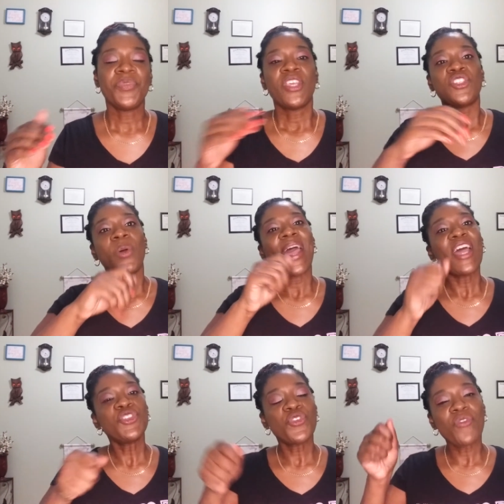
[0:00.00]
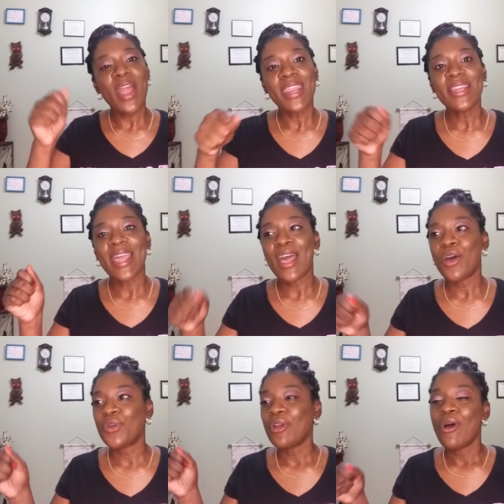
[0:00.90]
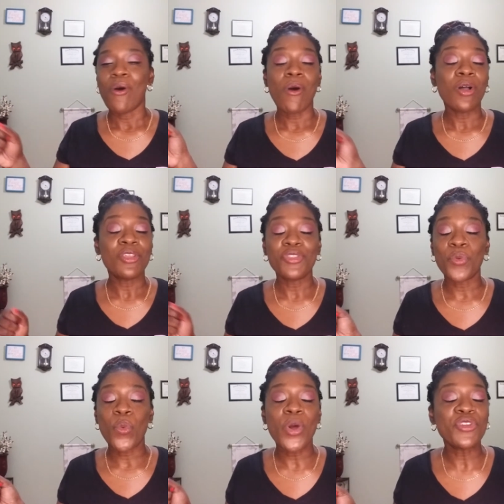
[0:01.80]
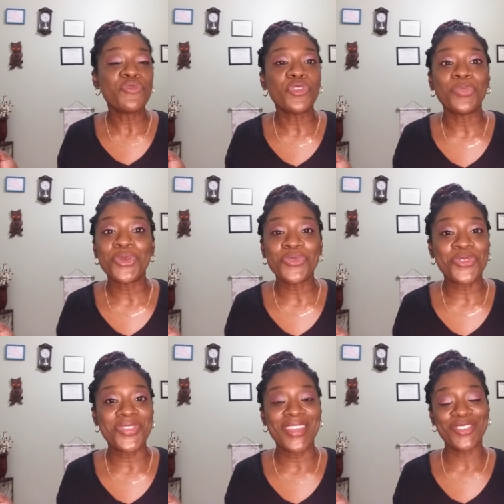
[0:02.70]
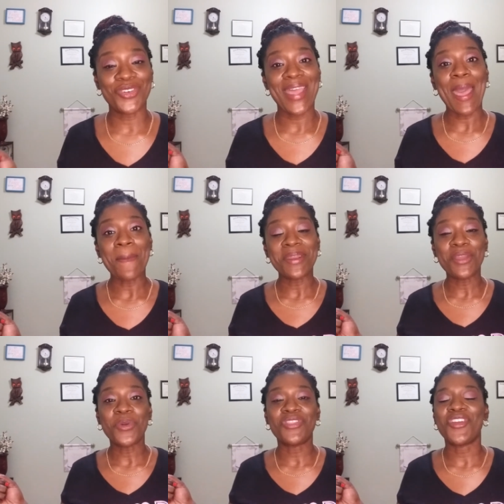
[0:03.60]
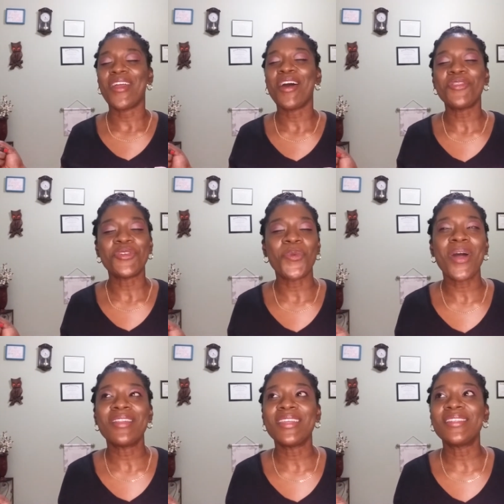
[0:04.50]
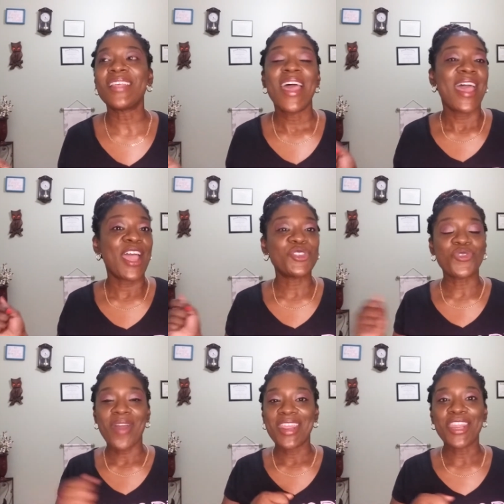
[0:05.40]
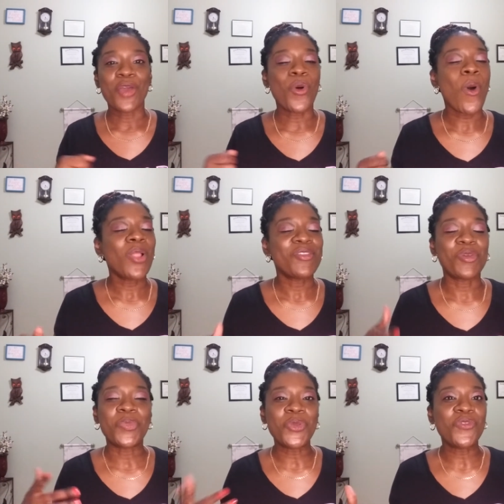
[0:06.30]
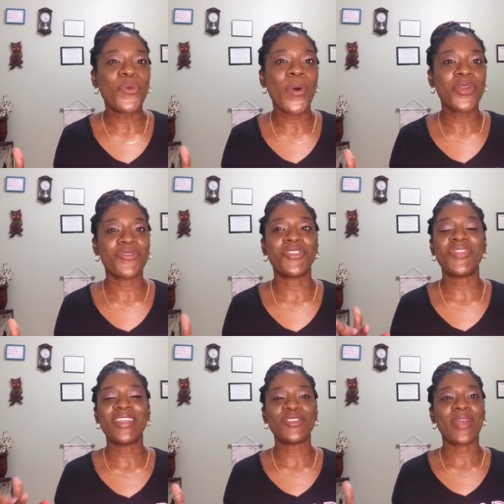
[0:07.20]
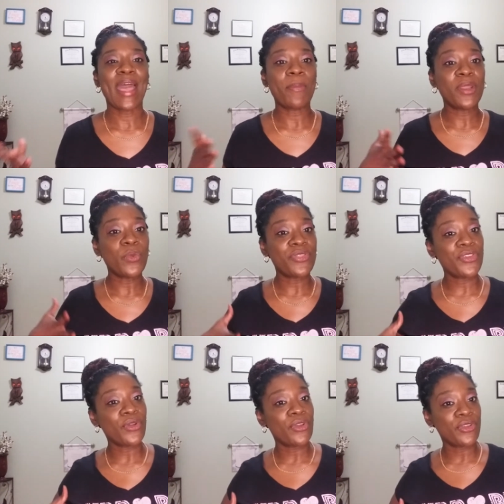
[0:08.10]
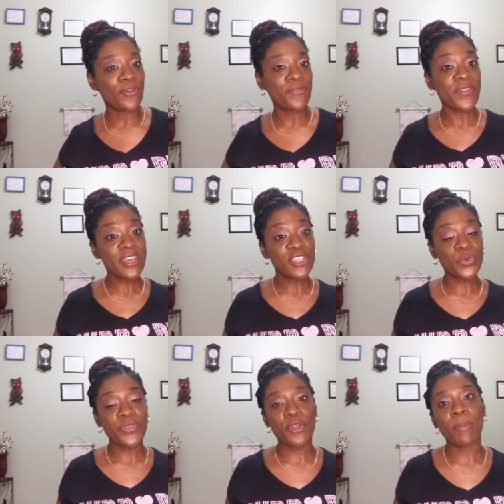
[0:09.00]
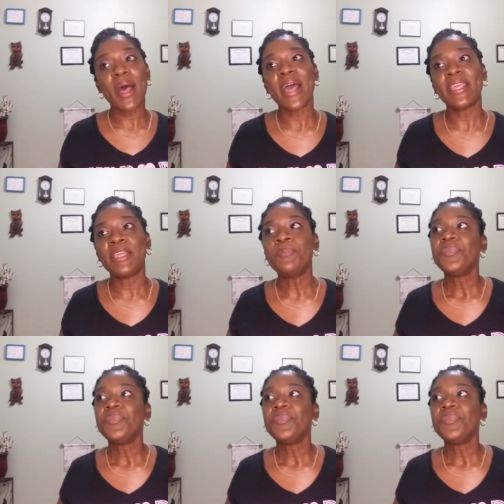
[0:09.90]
So as you're writing down all of the wonderful, beautiful things that are happening with your health and wellness, as you're writing down all of the beautiful, wonderful things that are happening with your, your fitness, with your body,